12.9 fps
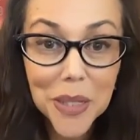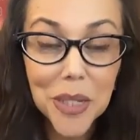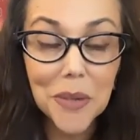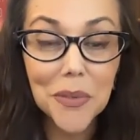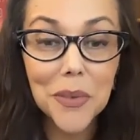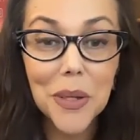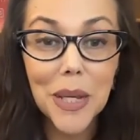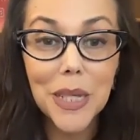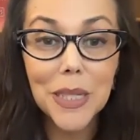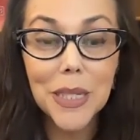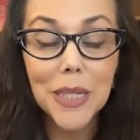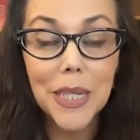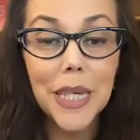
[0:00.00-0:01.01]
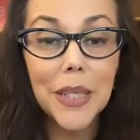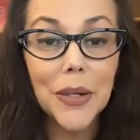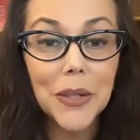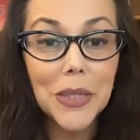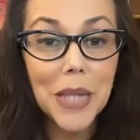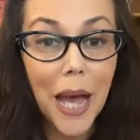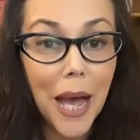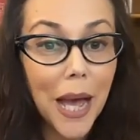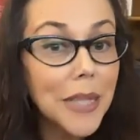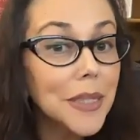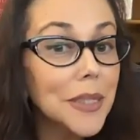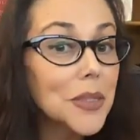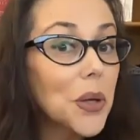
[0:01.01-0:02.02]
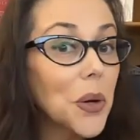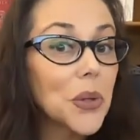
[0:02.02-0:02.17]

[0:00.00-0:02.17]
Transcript: different either tasks